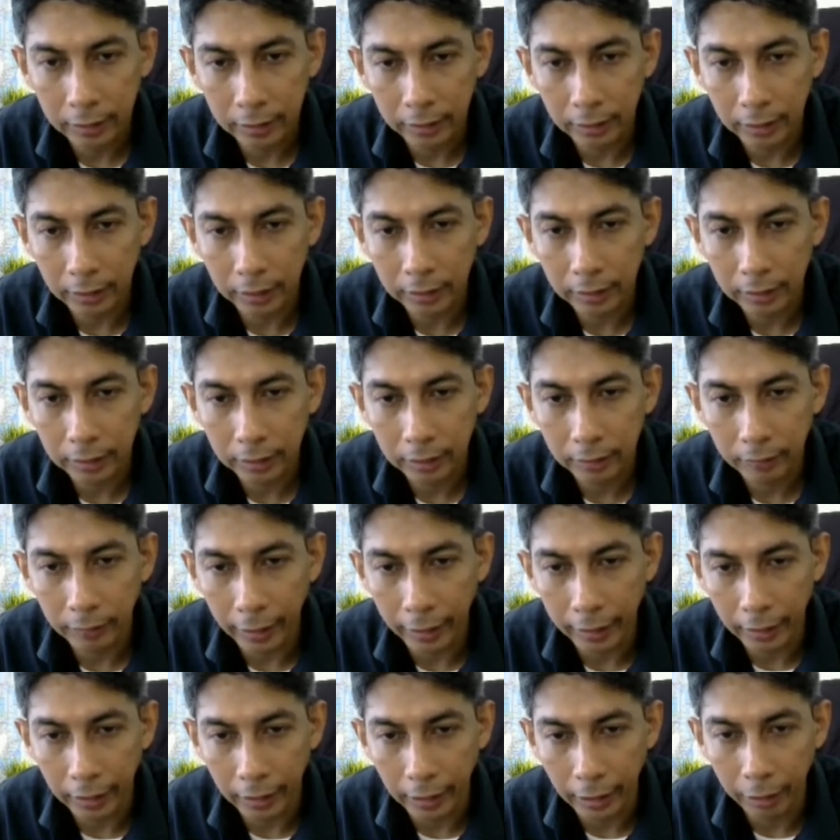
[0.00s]
yeah,
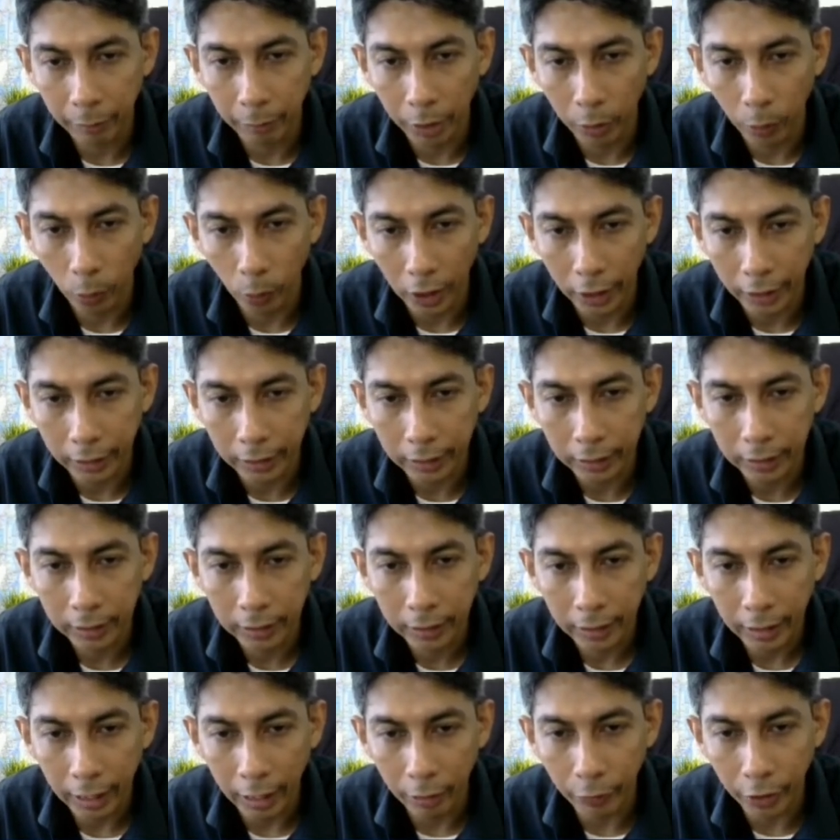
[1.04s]
add I by 1,
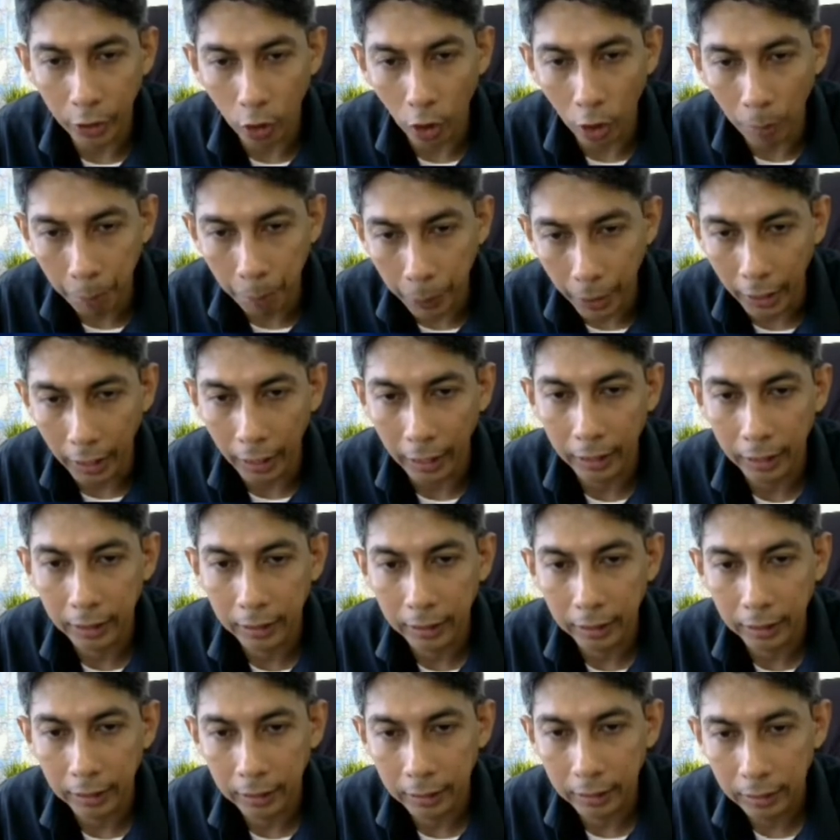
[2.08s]
and we compare.
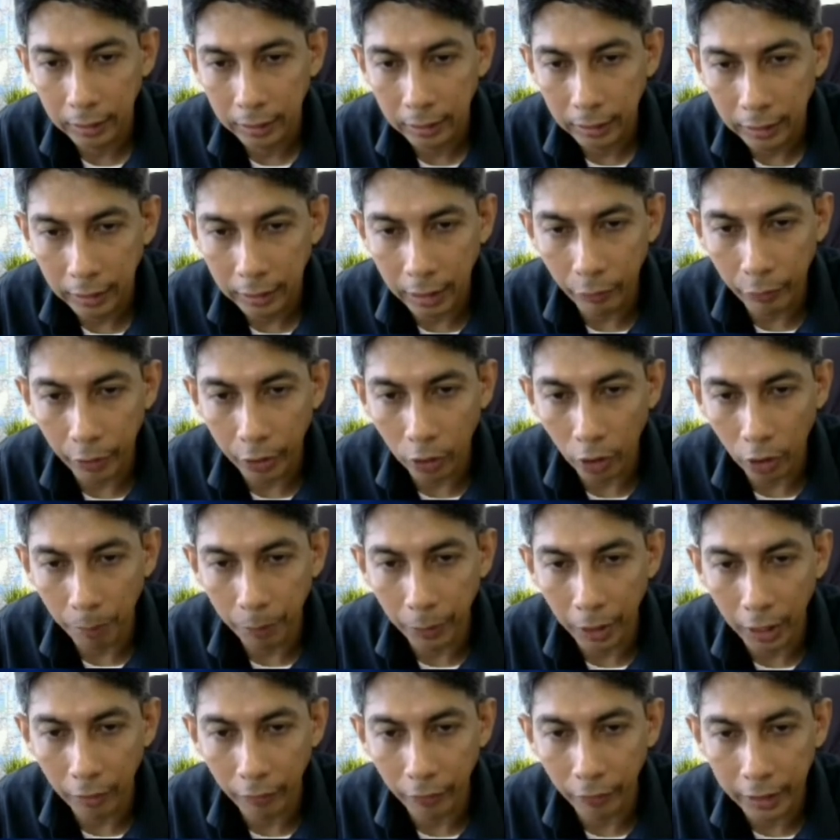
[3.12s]
Here we
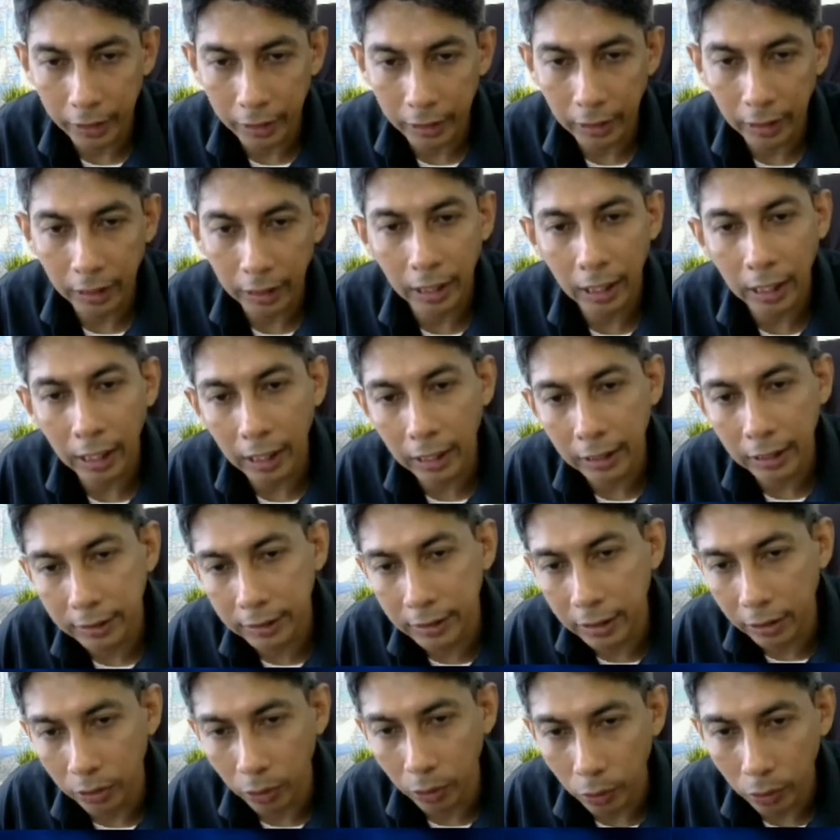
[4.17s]
compare whether
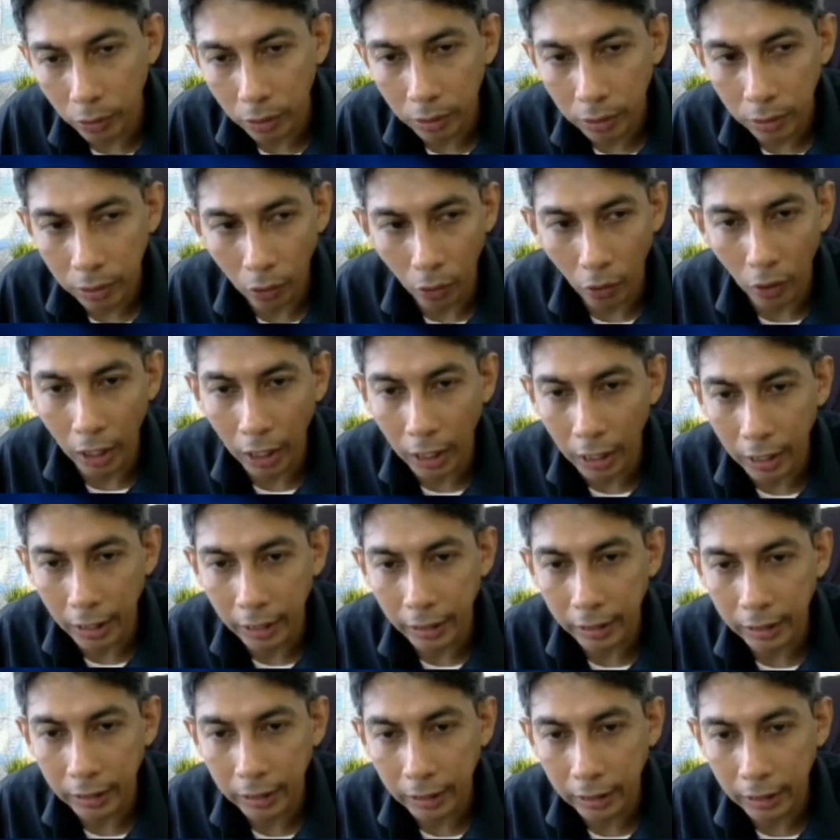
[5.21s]
R0 or
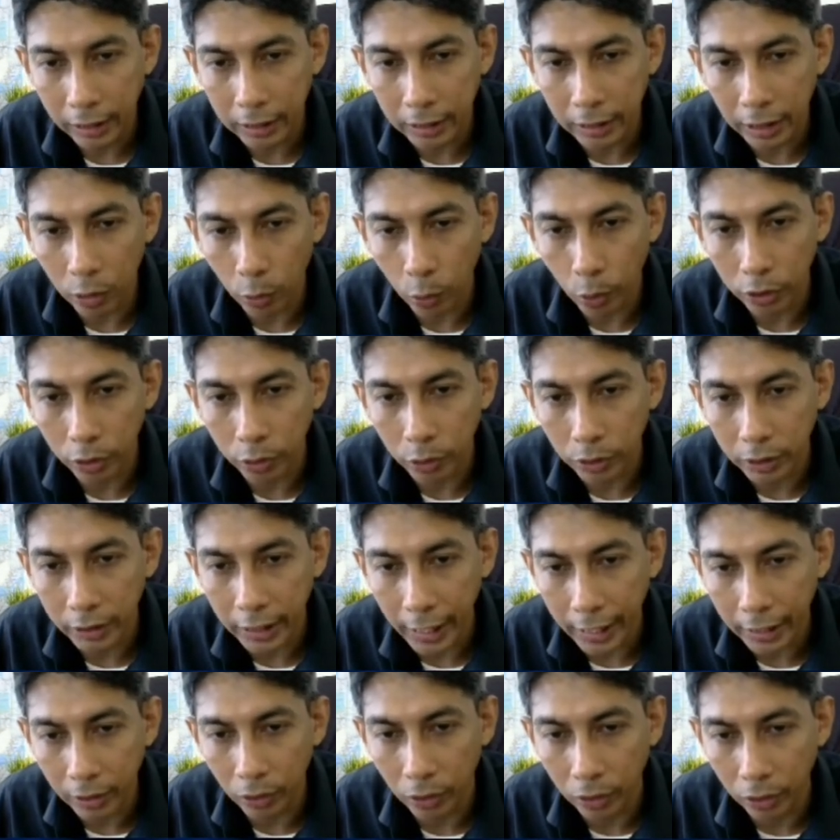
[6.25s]
I is equal to
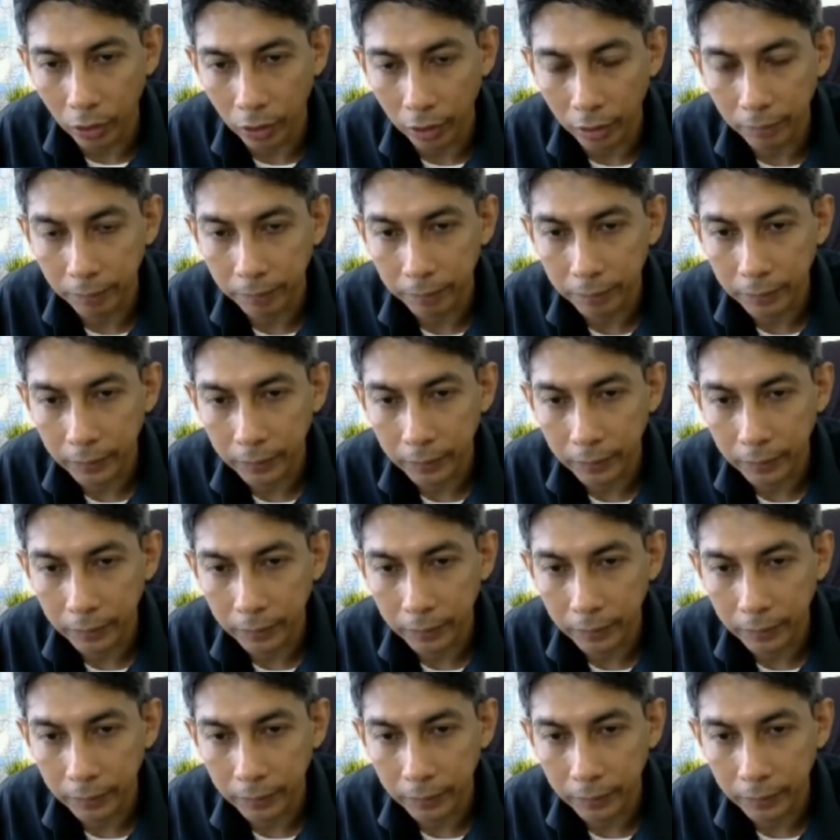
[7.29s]
10 or not,